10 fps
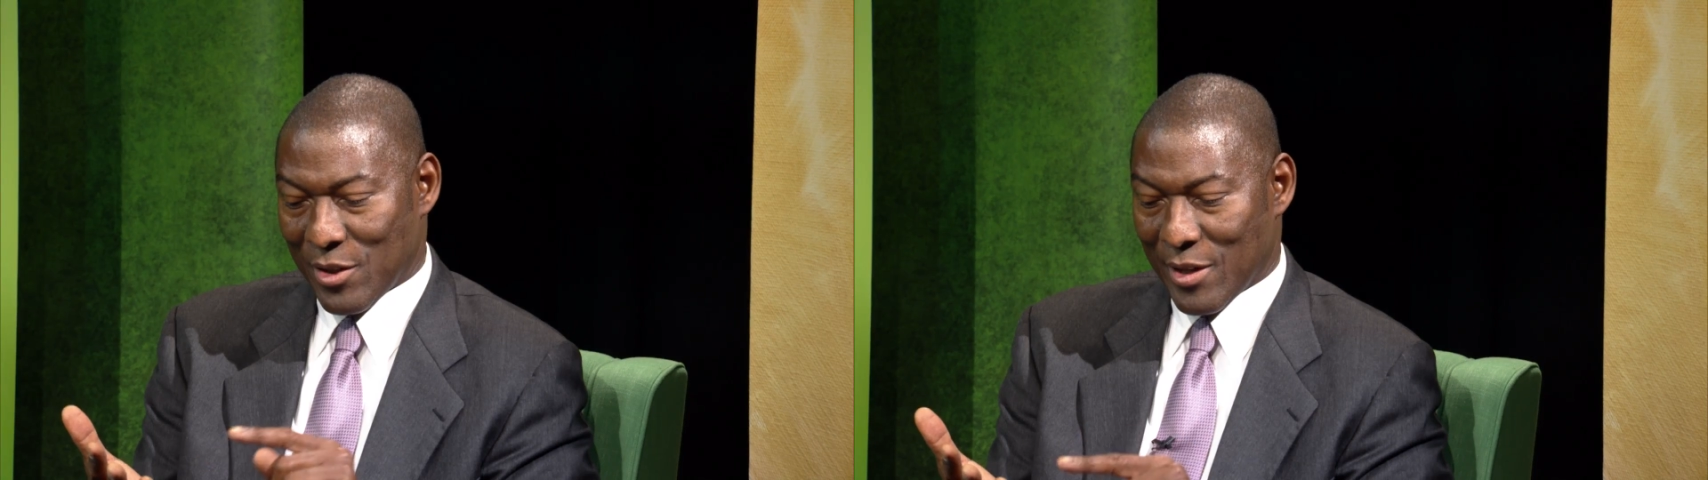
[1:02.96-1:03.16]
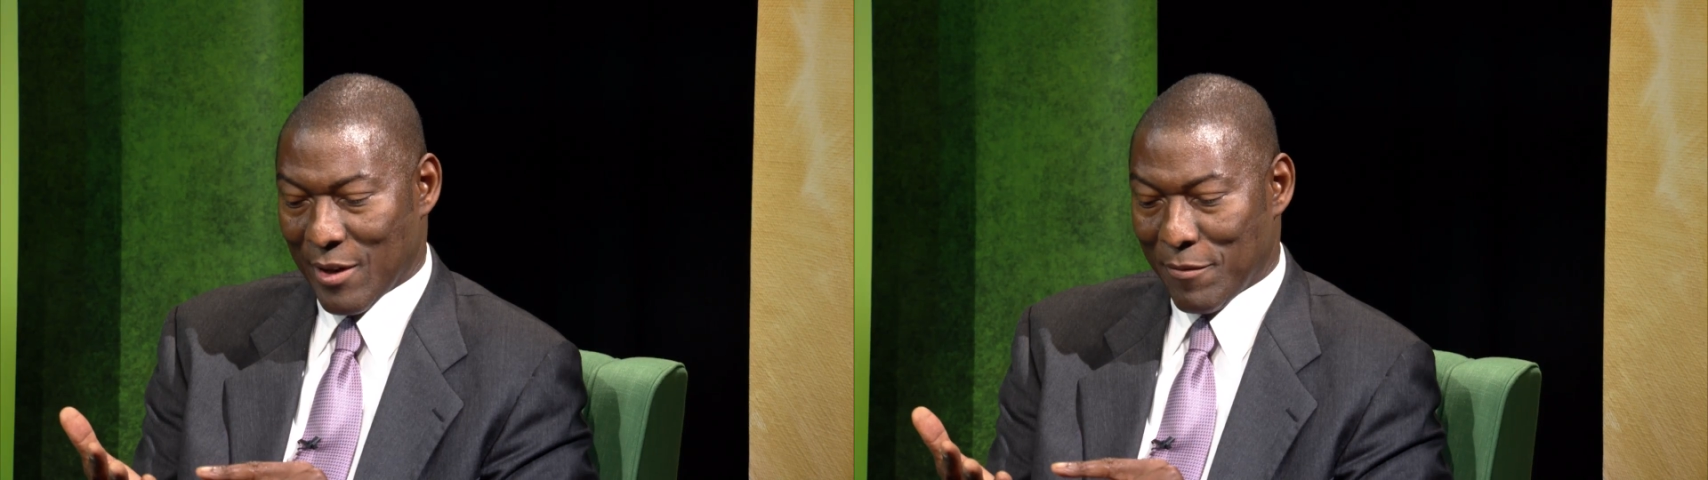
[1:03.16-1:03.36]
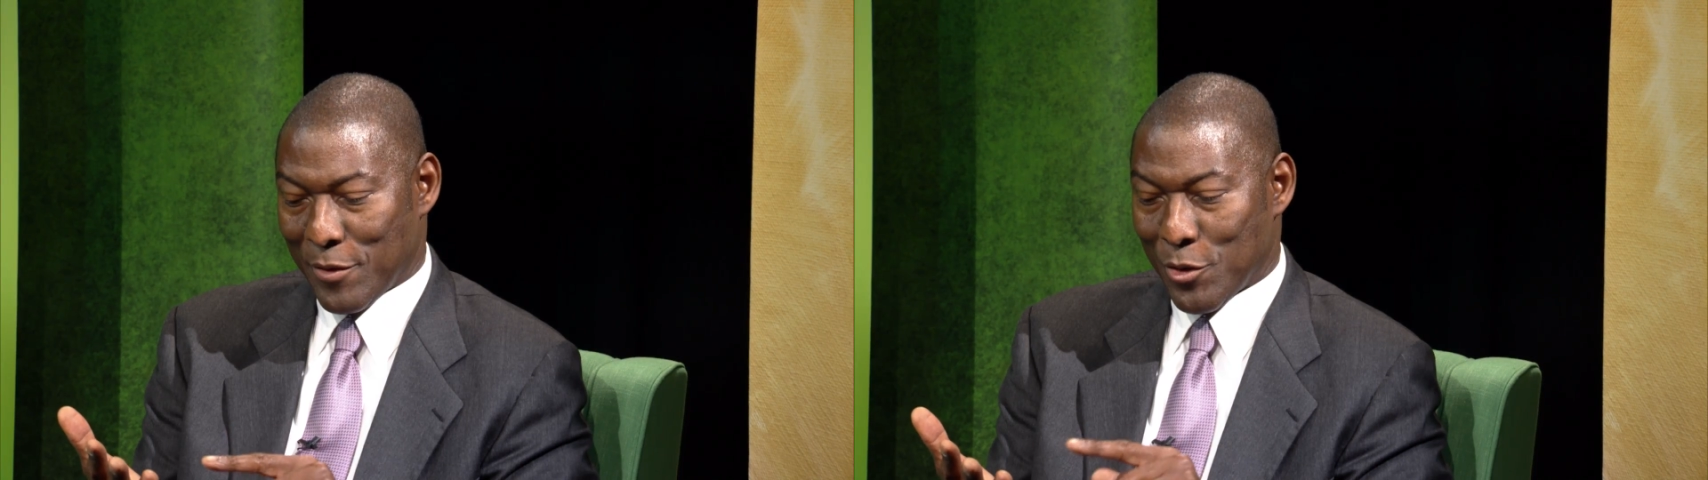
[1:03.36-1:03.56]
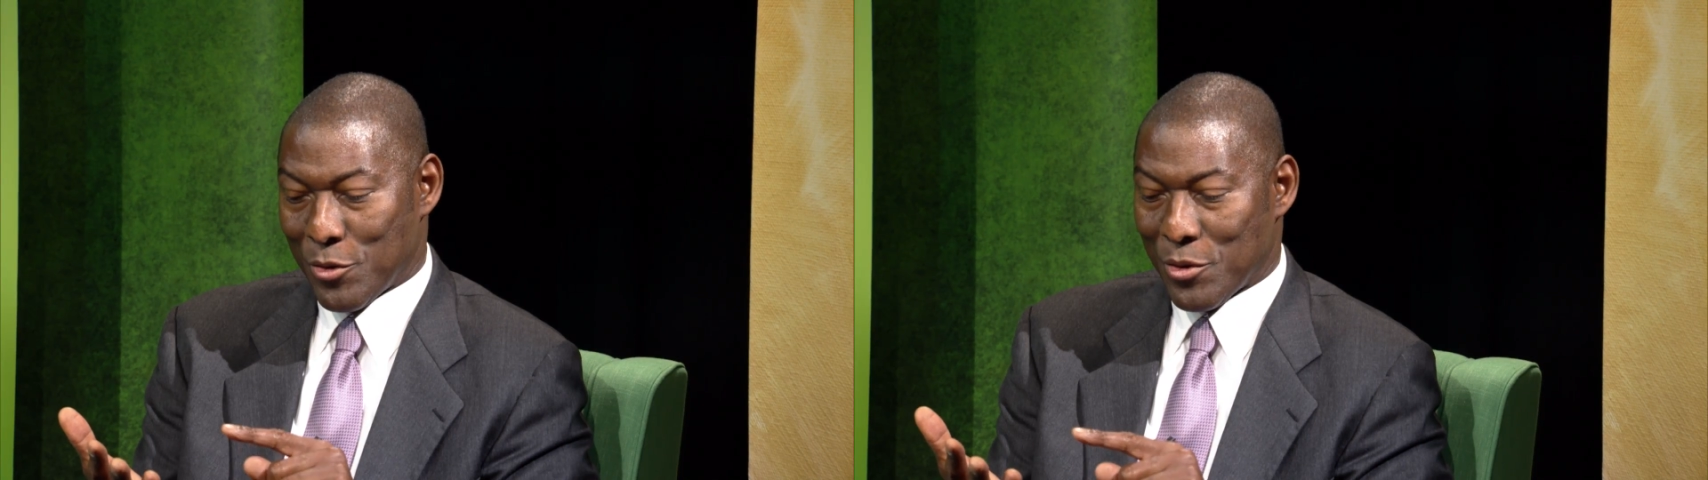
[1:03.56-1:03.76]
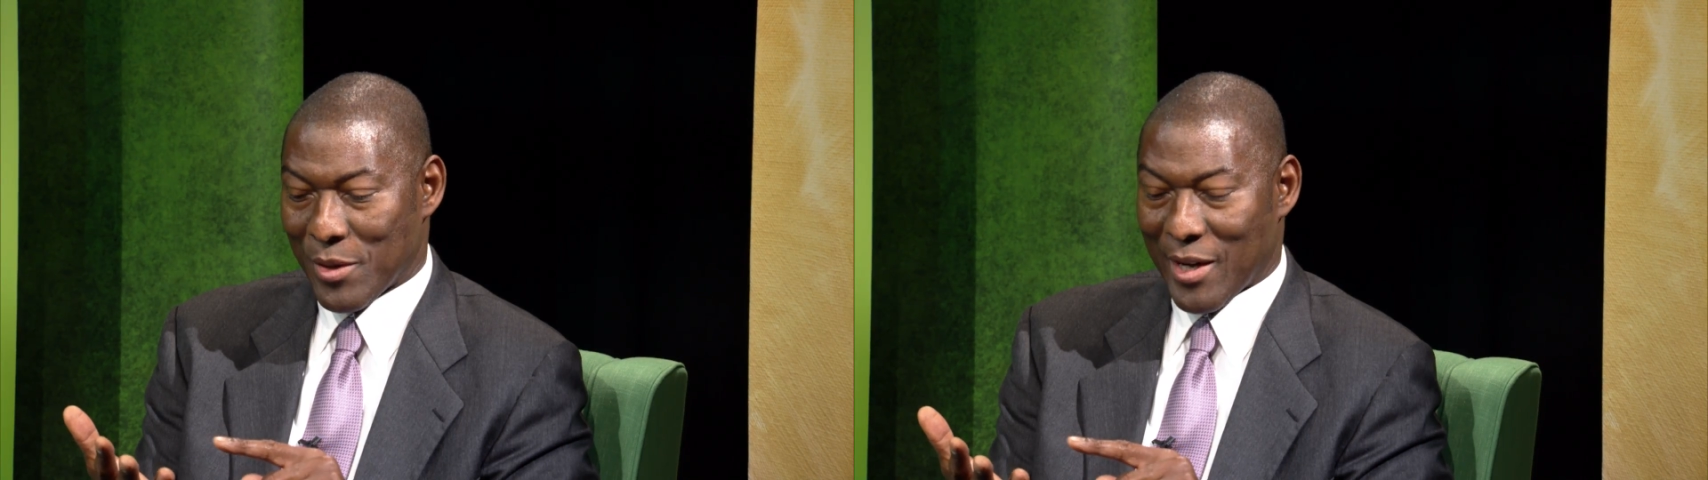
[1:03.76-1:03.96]
that if you
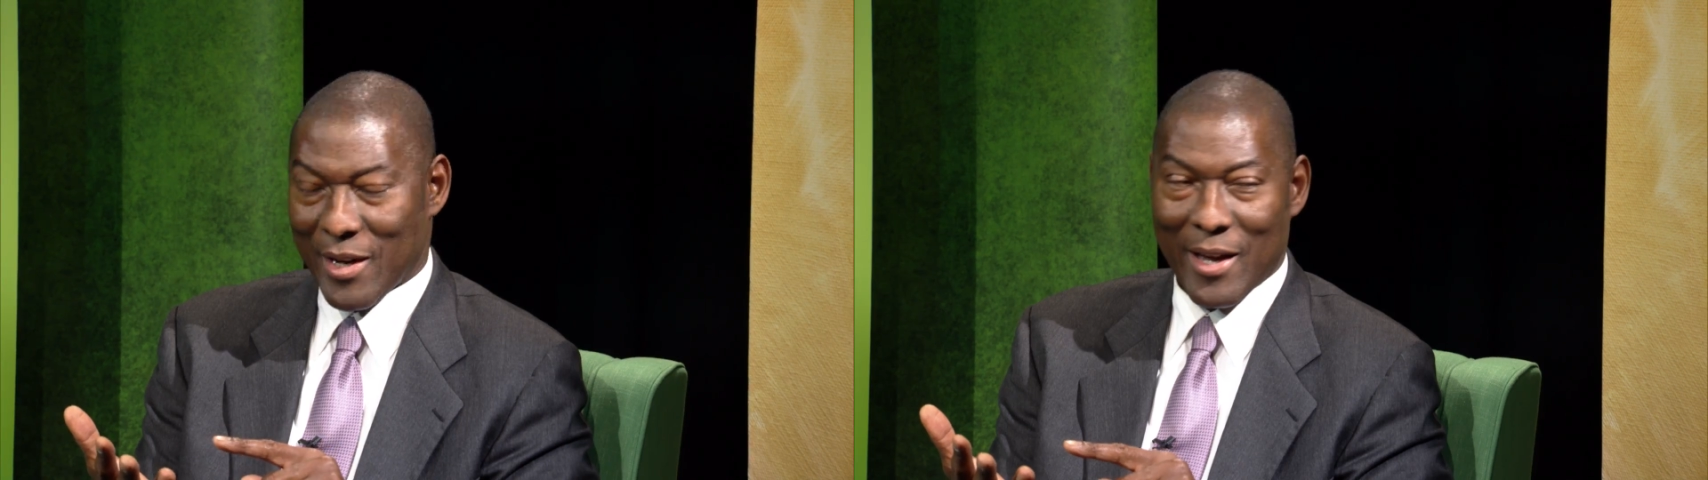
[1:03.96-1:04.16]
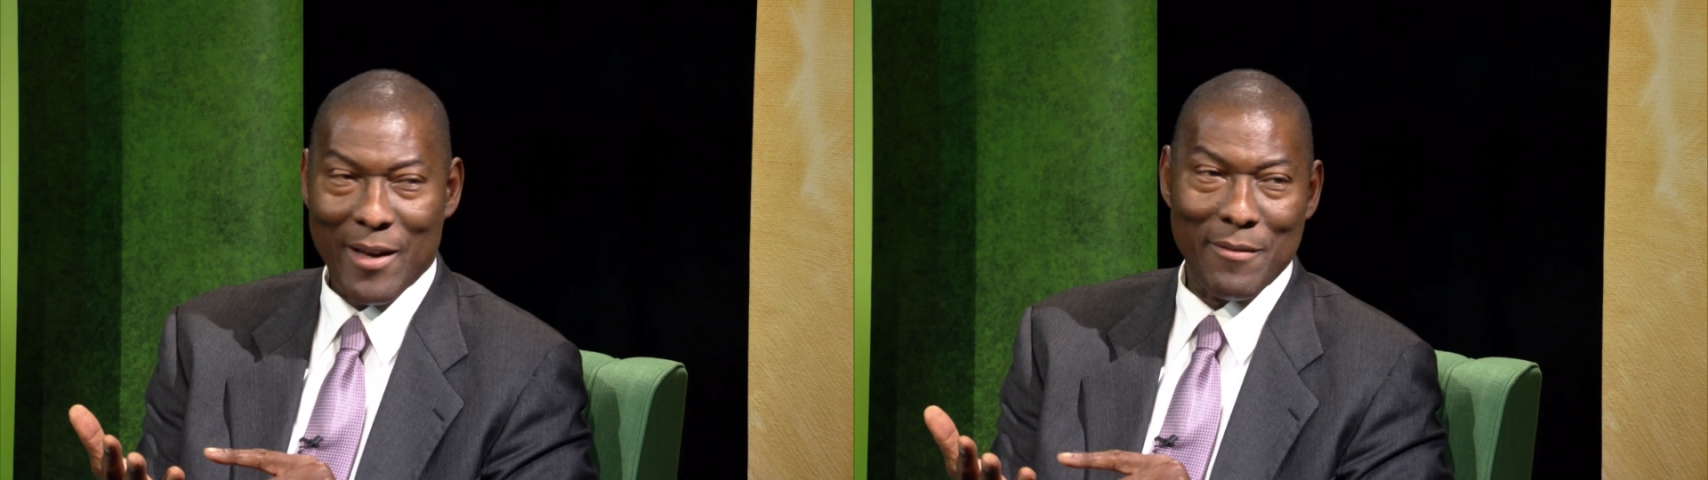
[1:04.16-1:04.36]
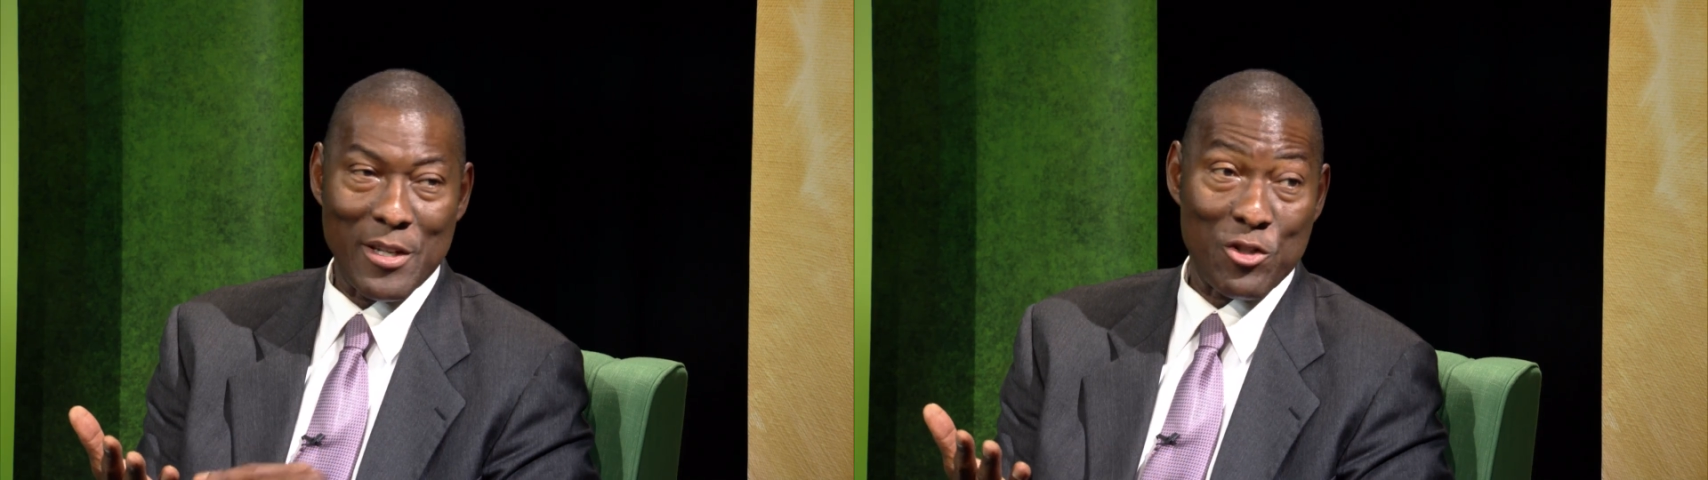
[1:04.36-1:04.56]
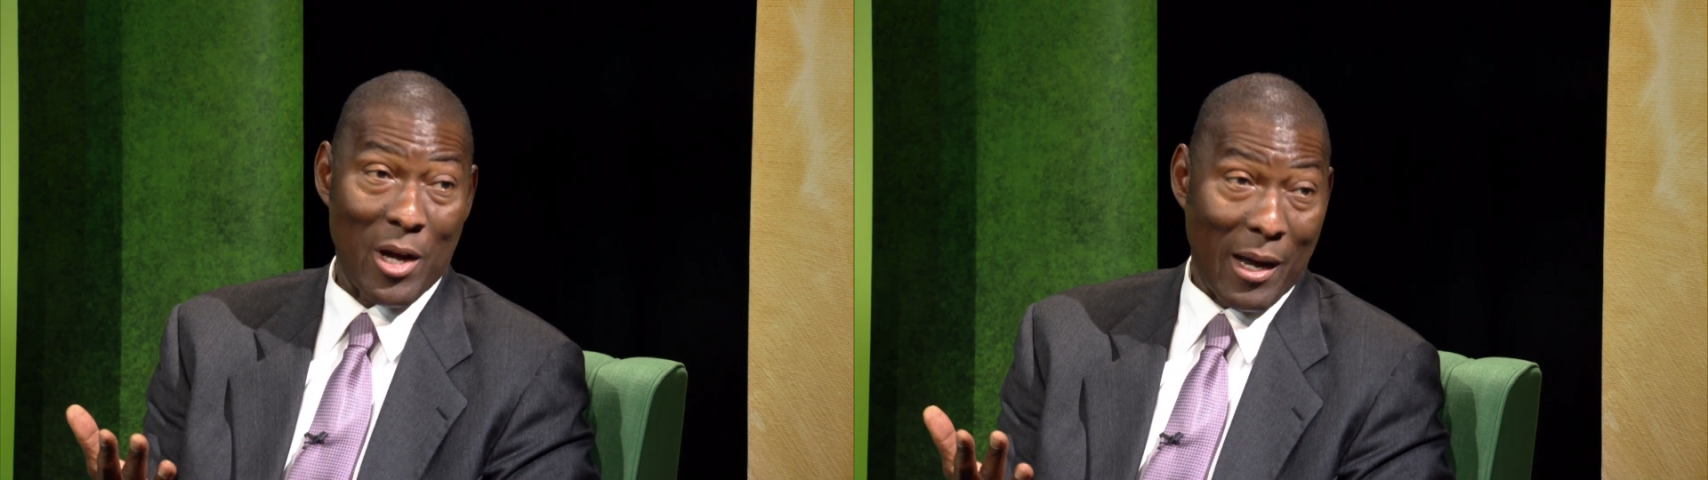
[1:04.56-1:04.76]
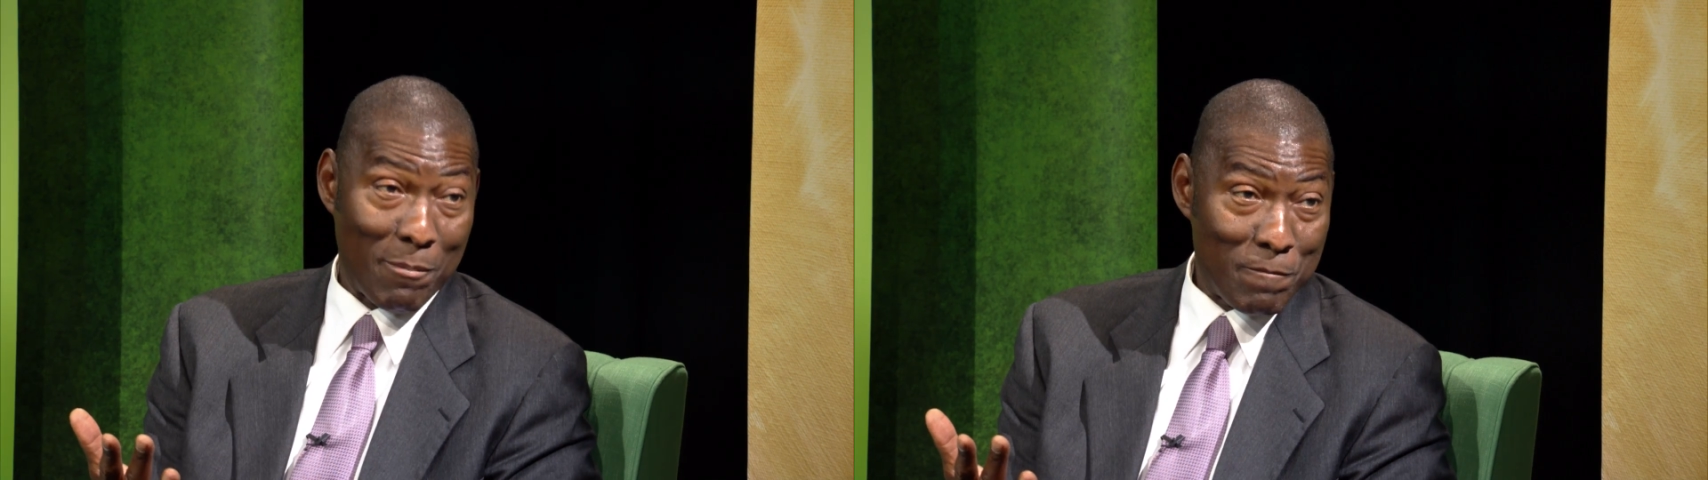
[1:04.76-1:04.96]
do not have a
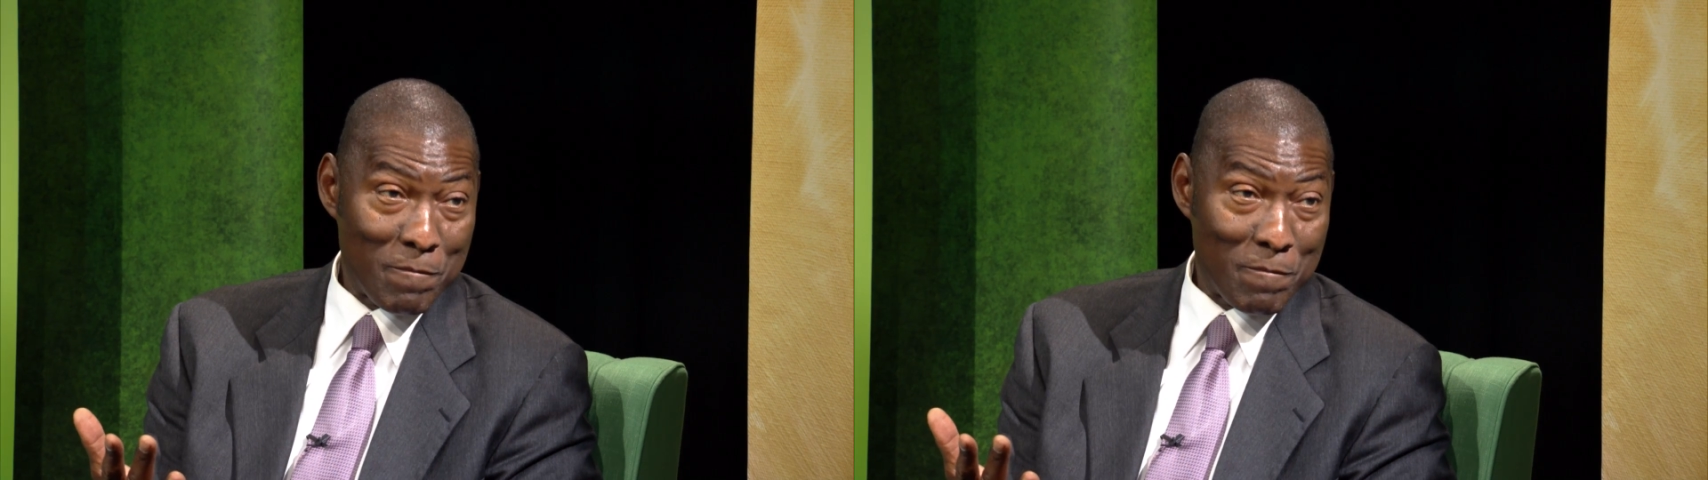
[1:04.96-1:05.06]
job,